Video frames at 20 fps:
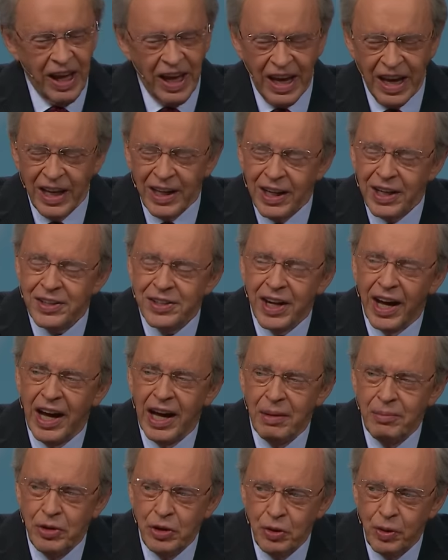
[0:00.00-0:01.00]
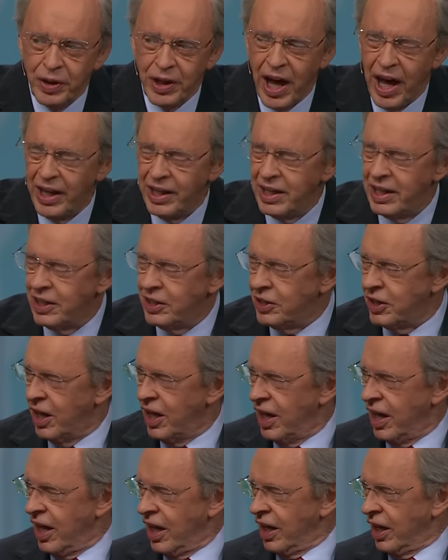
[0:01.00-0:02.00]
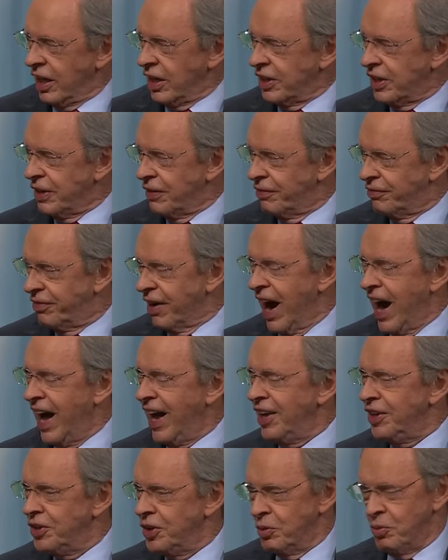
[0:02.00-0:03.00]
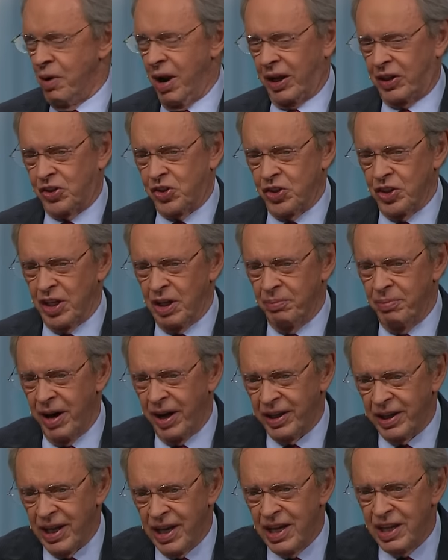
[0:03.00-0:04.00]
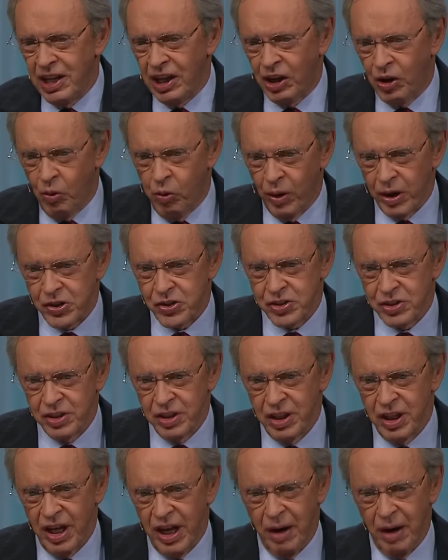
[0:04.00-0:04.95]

Anytime you and I need divine direction about any question